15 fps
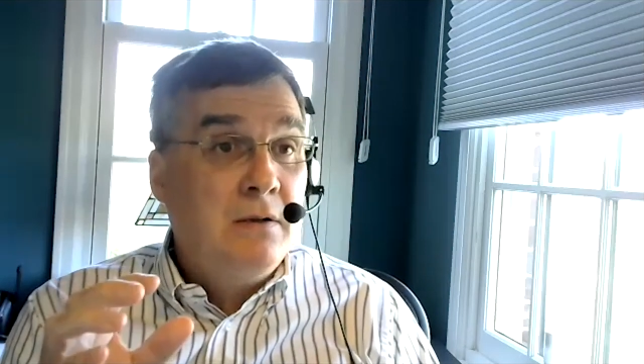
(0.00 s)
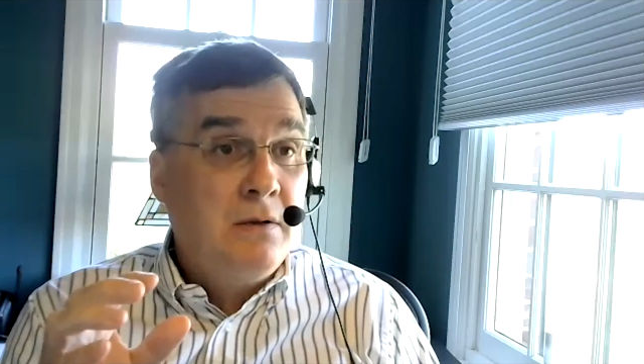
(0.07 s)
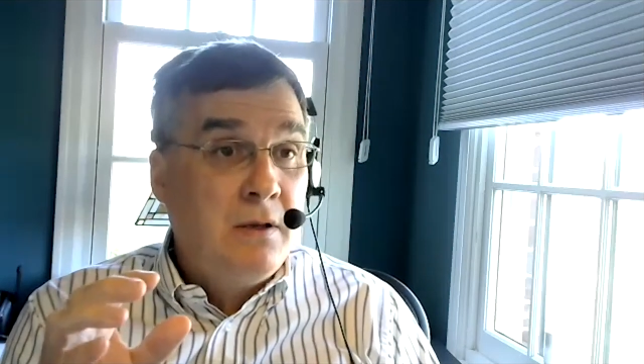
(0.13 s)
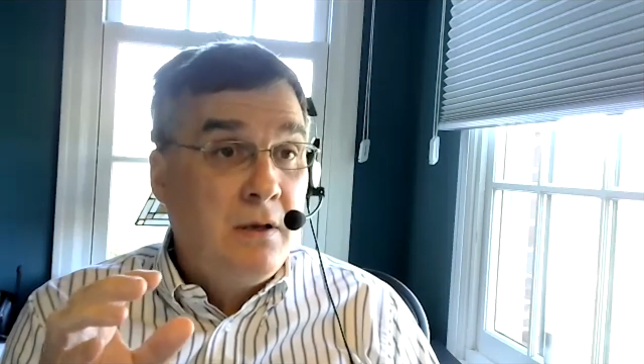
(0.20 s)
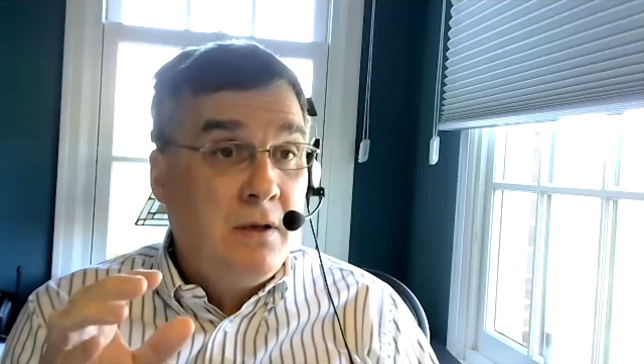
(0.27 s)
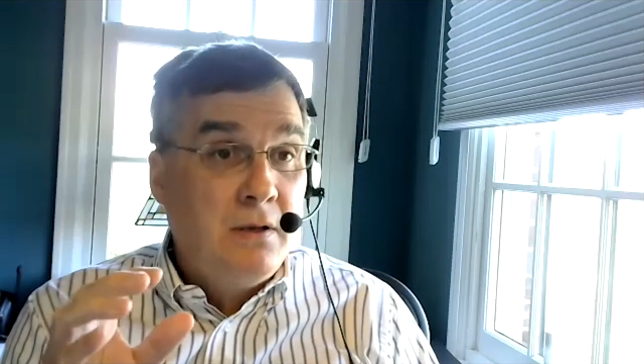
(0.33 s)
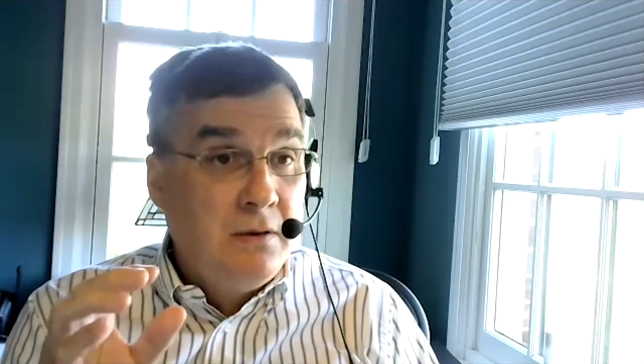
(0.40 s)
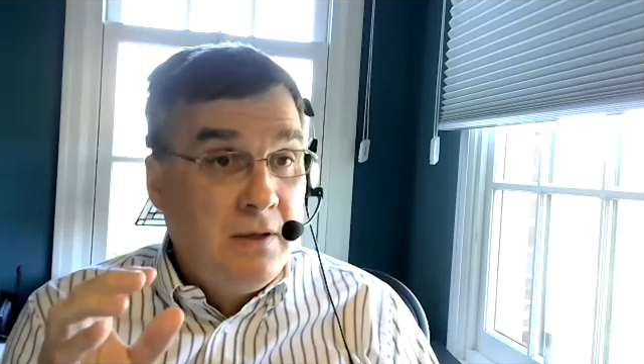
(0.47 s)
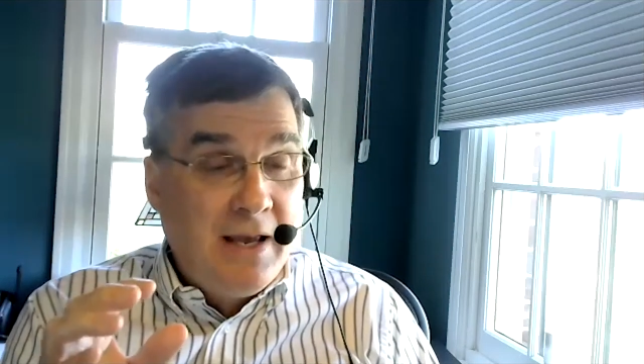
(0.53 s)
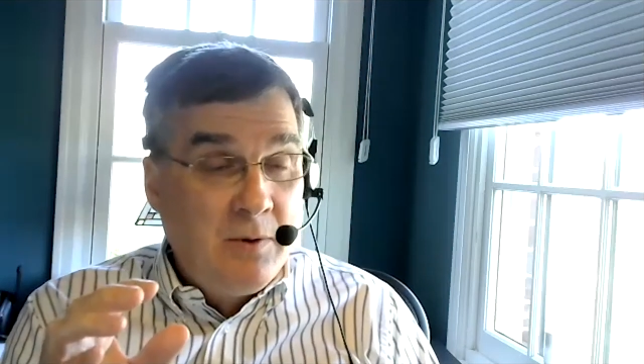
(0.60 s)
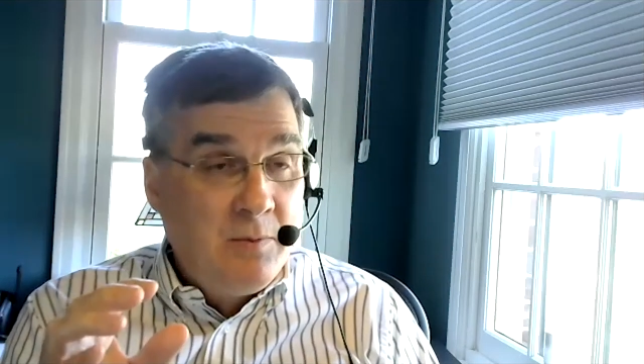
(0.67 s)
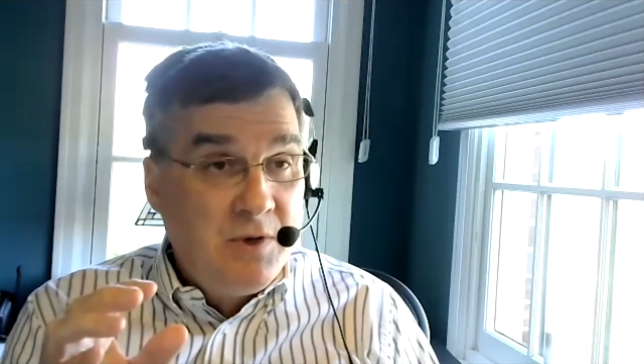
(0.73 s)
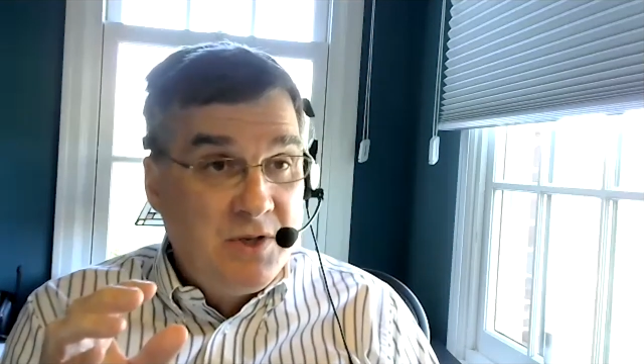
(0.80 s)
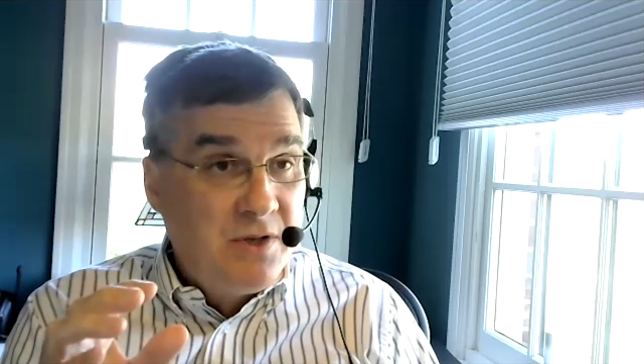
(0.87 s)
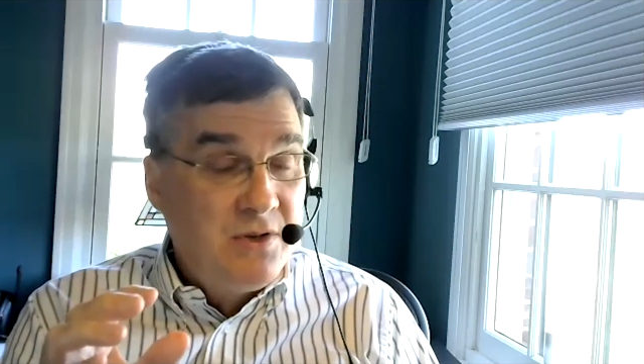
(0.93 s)
the
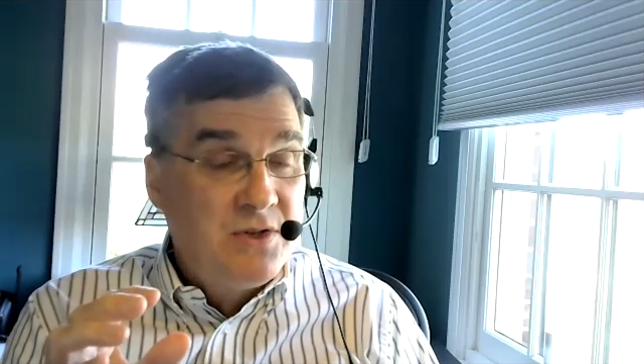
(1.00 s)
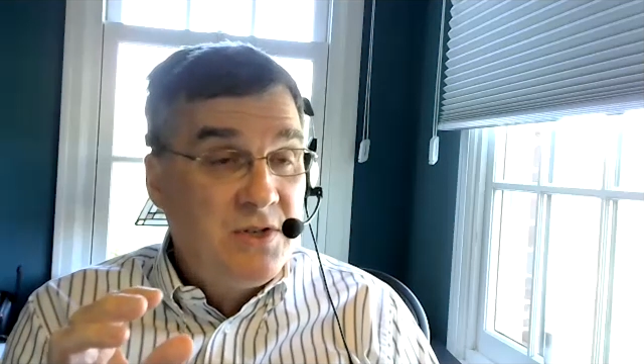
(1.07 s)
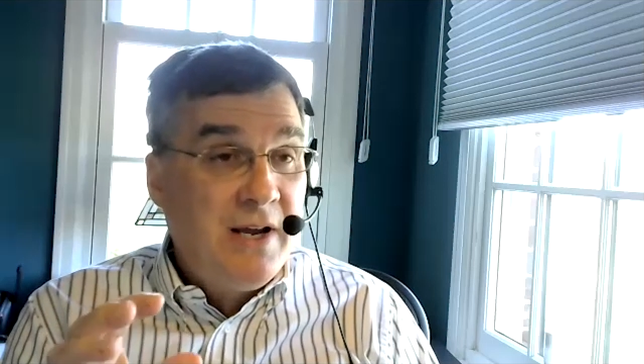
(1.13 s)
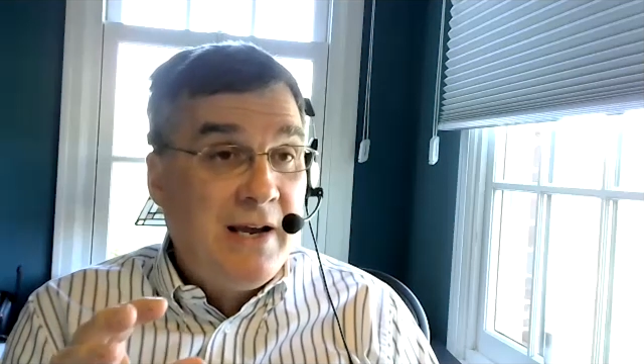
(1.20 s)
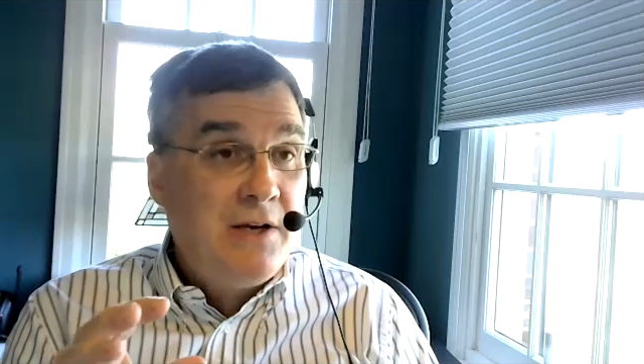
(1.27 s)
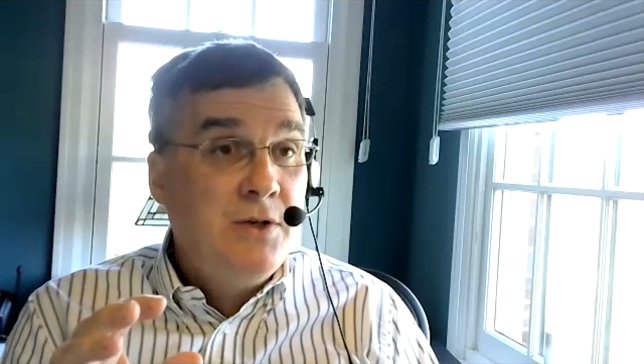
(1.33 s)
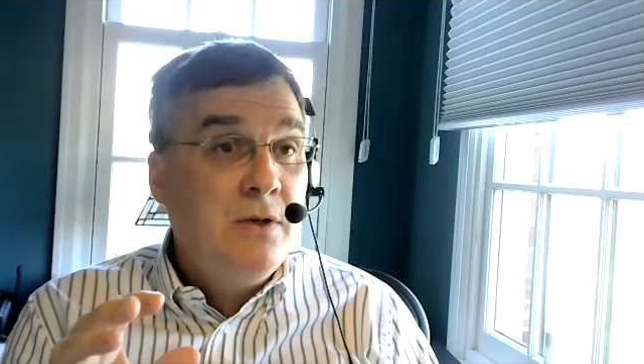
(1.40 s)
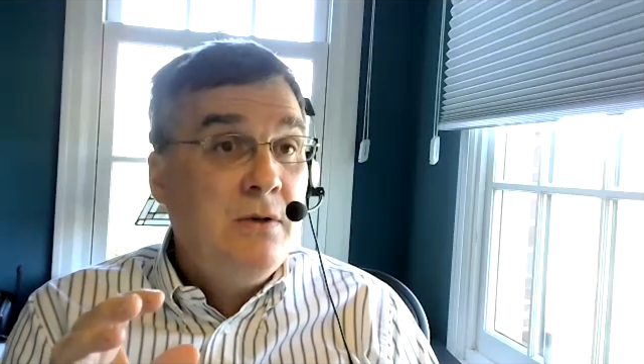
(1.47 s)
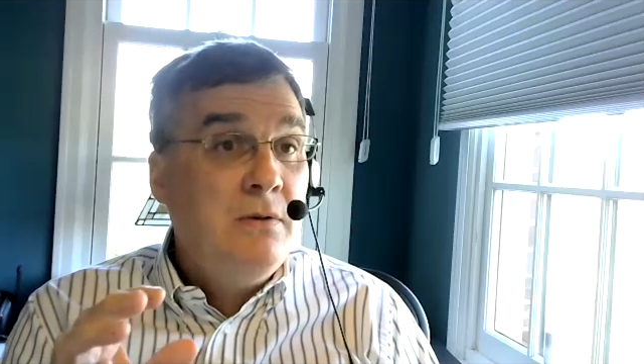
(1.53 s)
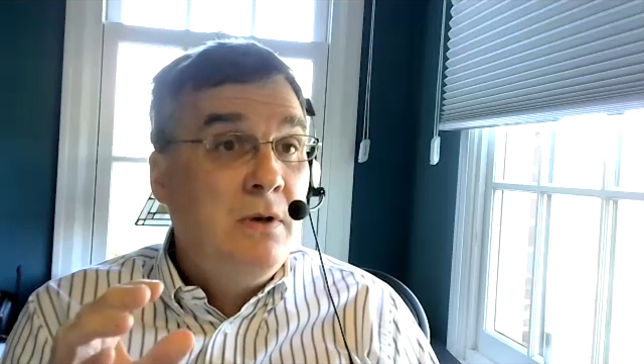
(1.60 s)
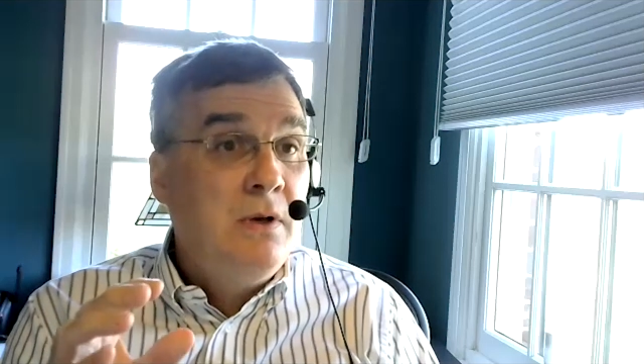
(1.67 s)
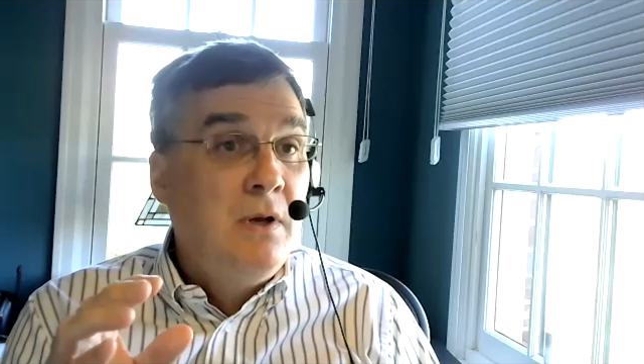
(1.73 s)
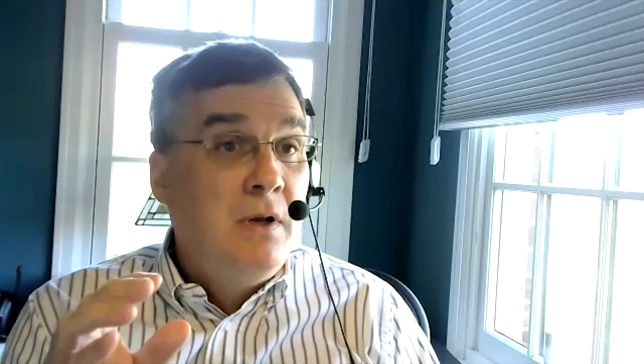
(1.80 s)
language of the statute